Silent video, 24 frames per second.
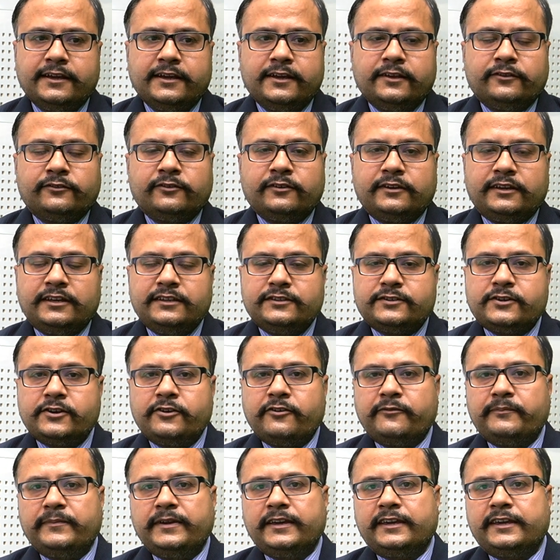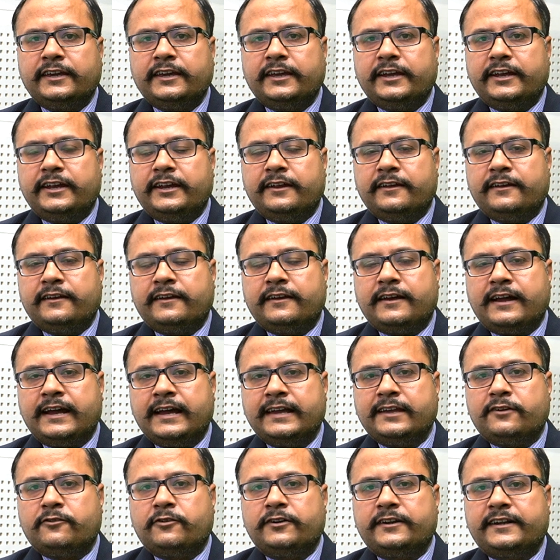So instead of making
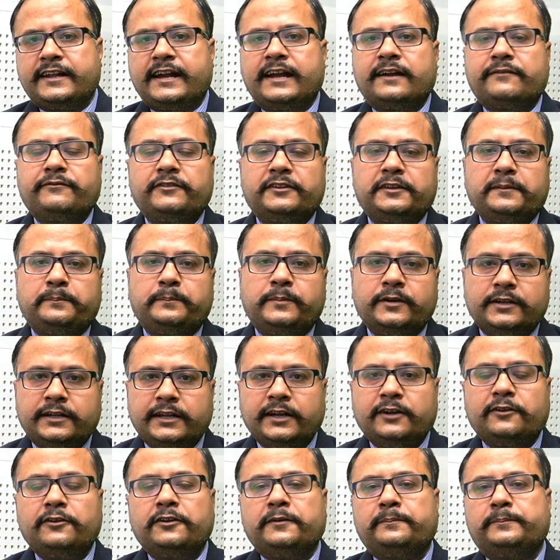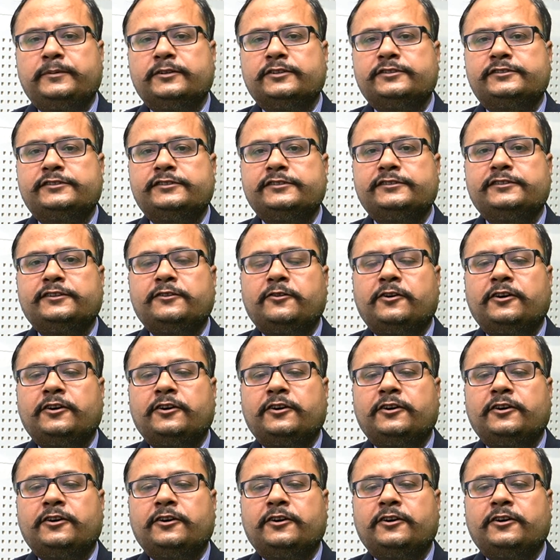eye contact with a particular person,